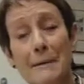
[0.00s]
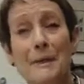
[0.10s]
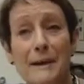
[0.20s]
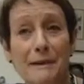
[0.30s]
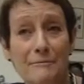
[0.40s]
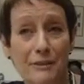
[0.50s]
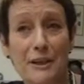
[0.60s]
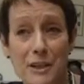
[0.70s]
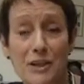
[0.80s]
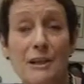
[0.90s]
their
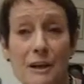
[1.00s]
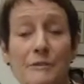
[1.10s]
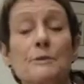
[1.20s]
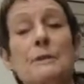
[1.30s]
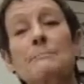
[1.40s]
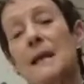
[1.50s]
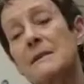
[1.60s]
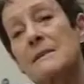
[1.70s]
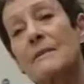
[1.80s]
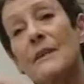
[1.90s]
furniture covered with
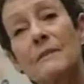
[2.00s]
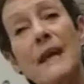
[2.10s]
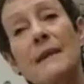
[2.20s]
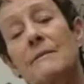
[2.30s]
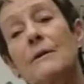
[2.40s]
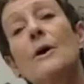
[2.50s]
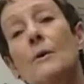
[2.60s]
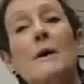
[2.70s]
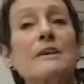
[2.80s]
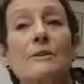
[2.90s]
plastic, but then
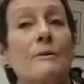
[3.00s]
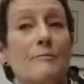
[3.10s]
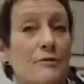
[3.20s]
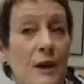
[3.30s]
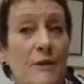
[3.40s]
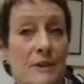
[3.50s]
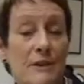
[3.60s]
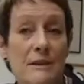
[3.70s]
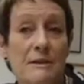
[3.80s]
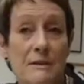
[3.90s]
went on further
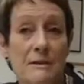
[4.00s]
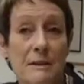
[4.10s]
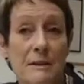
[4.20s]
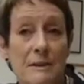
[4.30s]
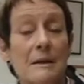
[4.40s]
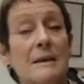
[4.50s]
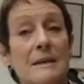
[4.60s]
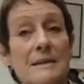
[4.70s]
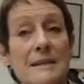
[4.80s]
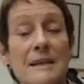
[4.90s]
into the
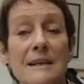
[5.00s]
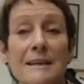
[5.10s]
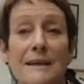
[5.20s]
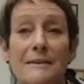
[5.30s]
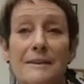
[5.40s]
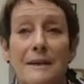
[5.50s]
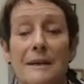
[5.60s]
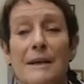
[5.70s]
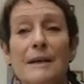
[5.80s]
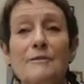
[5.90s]
scene. And
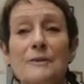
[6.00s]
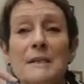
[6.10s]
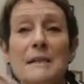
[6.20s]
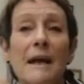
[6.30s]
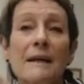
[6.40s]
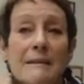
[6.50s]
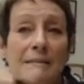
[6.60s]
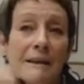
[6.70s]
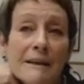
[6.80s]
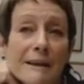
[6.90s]
if there was
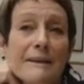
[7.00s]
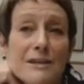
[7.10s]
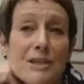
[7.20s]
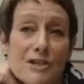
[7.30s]
anything I'd like to